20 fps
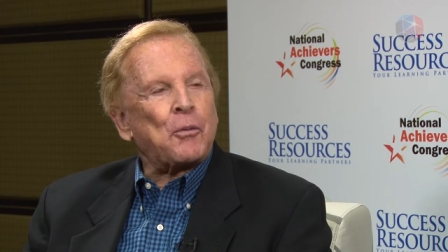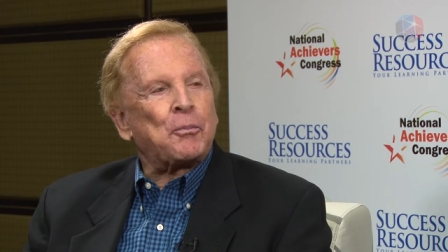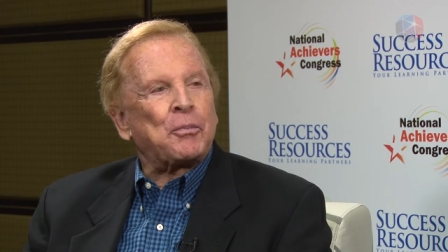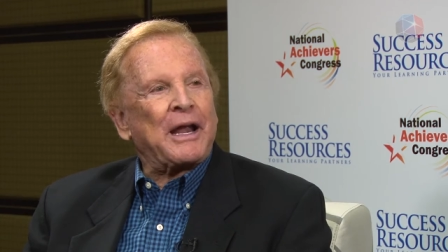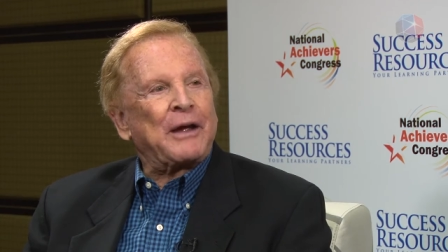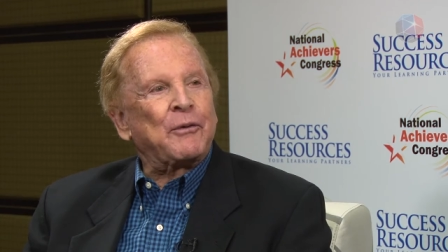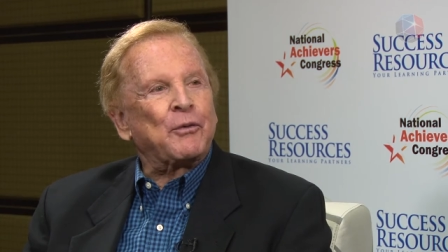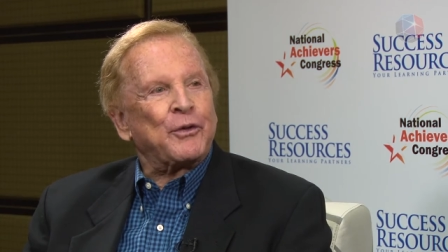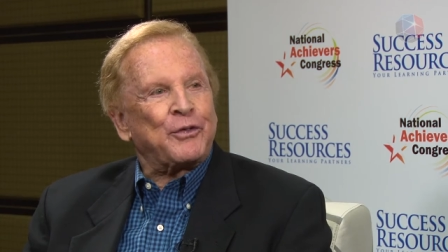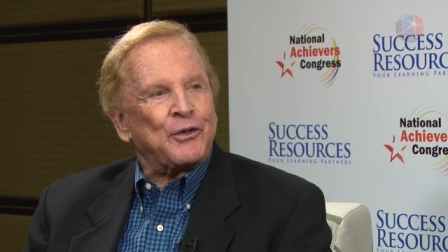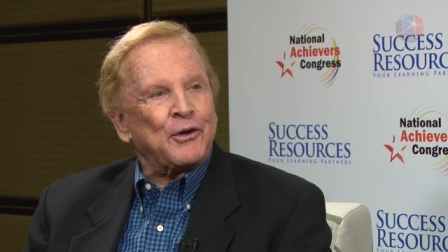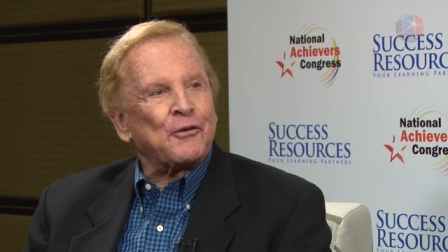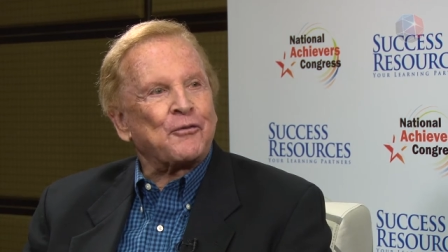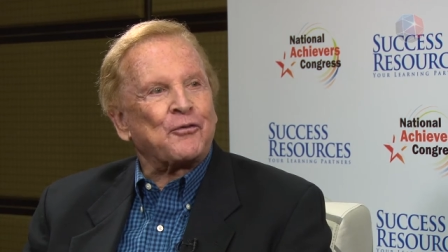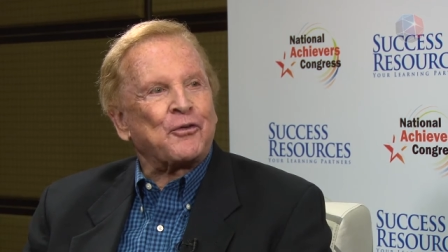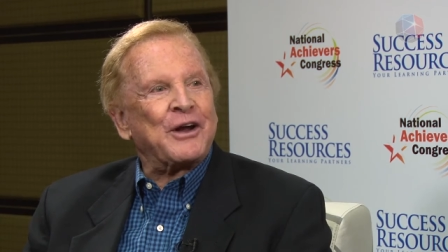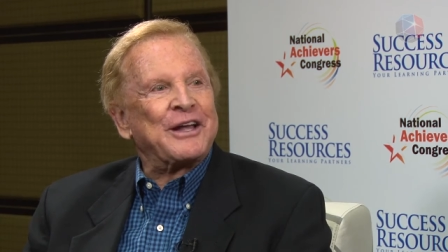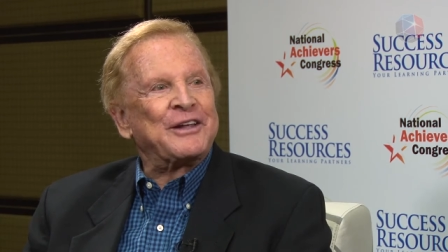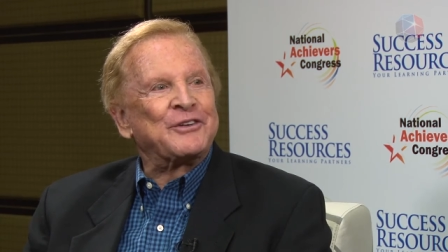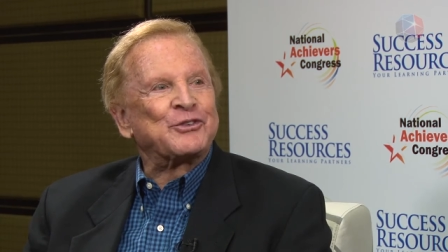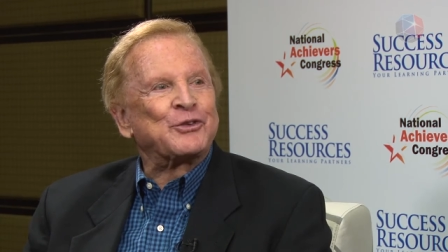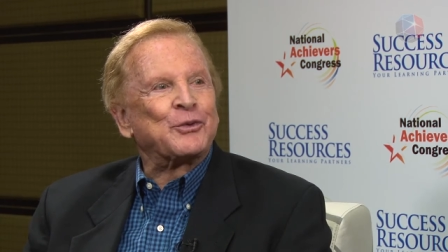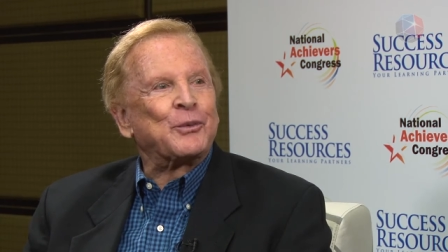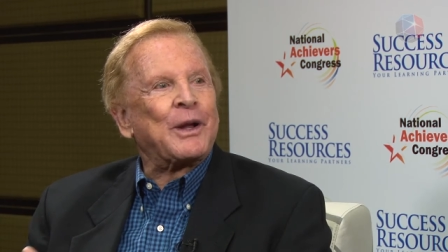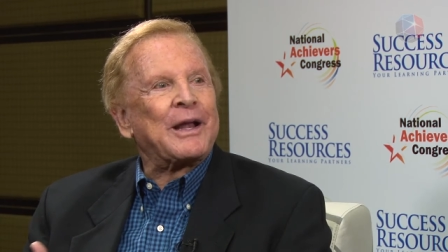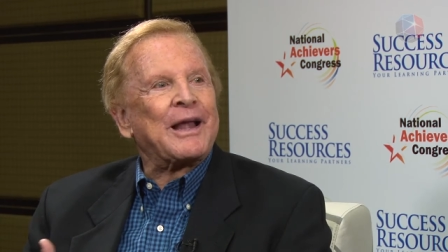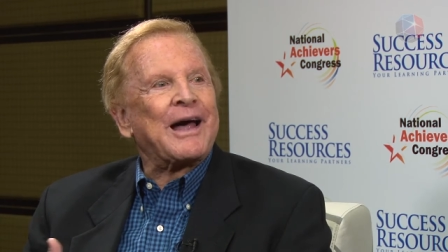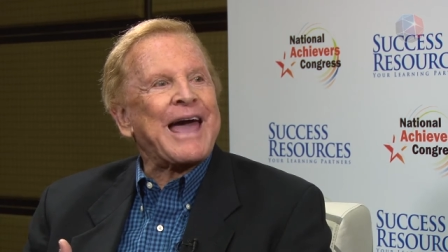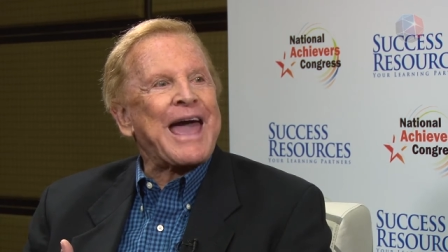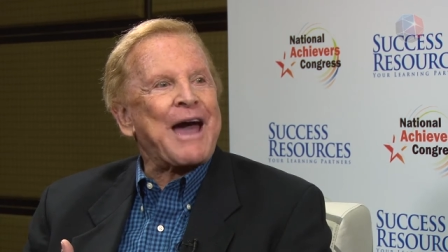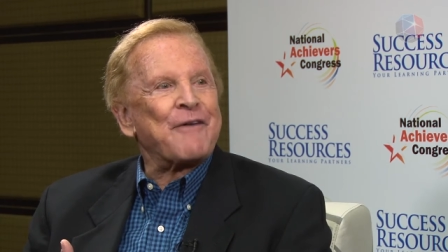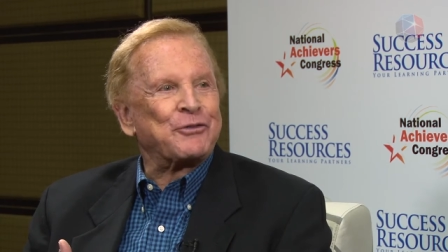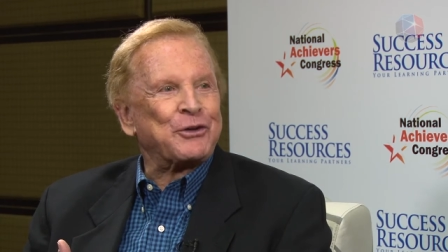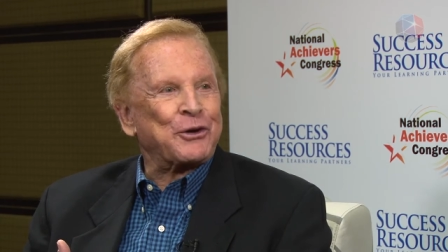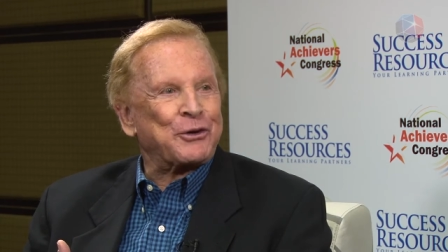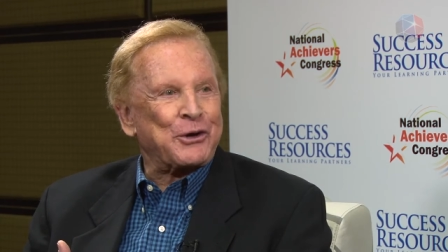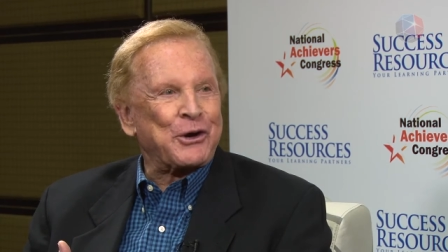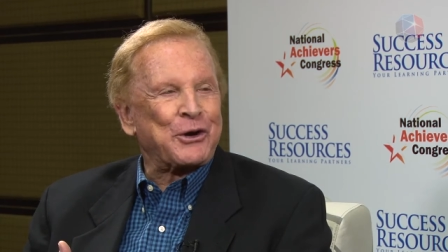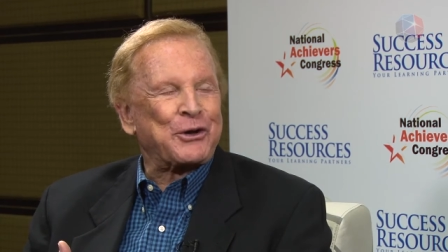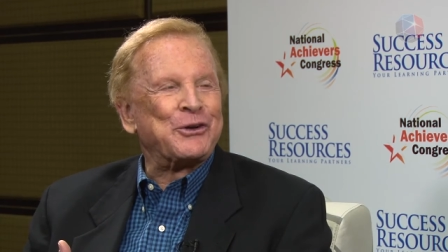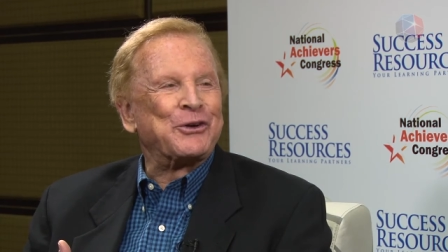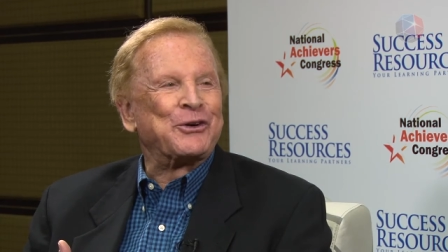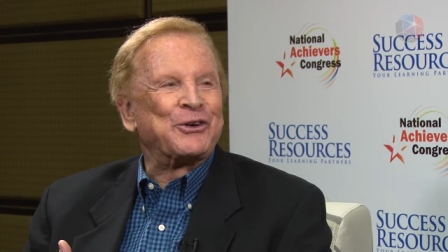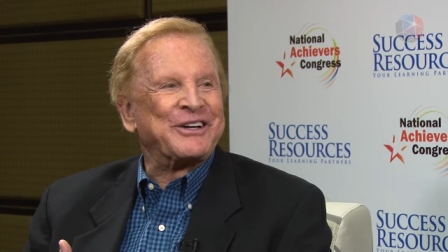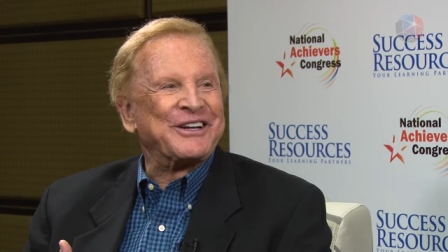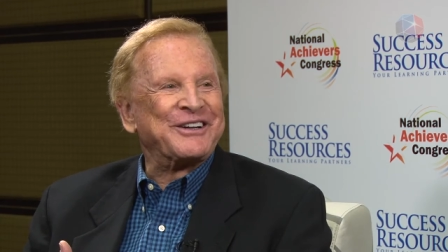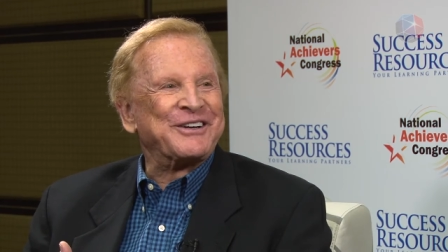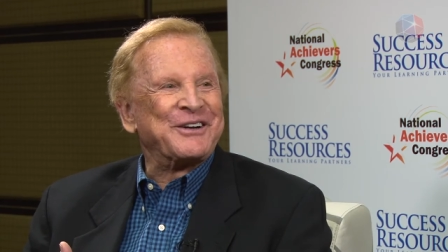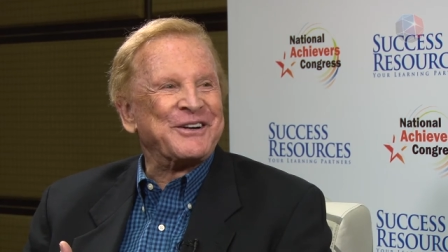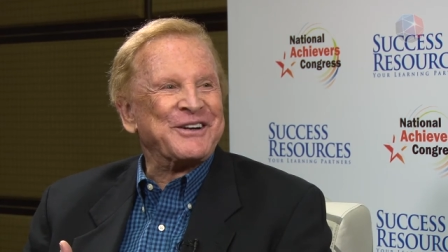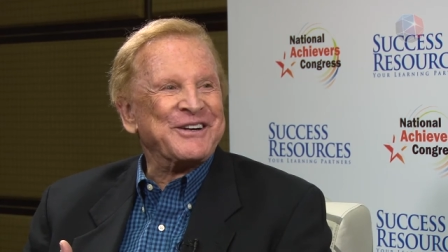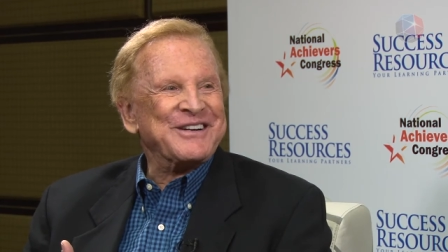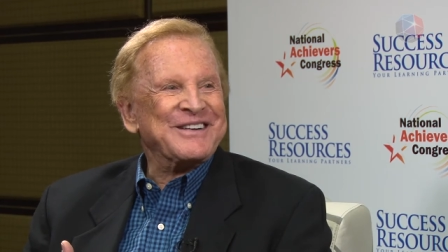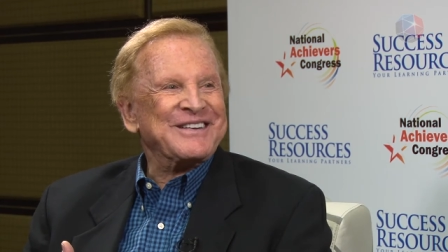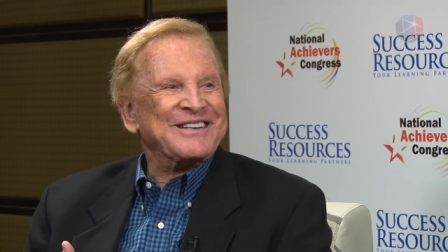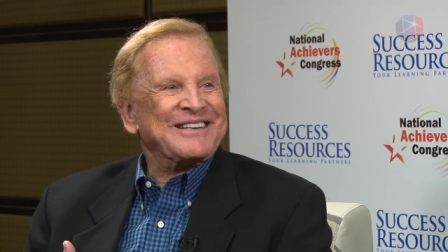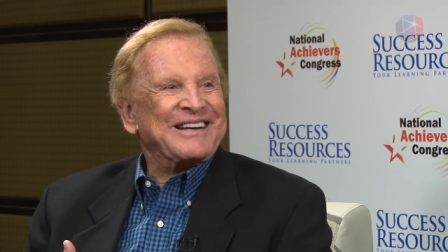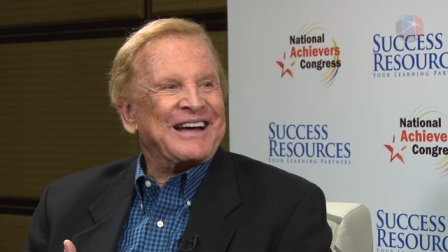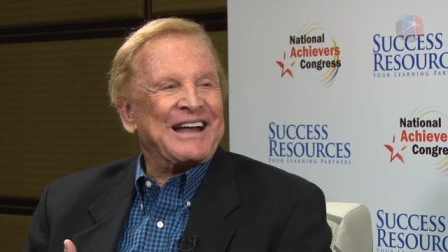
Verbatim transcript: play with your friends while I have to cook your dinner. Right.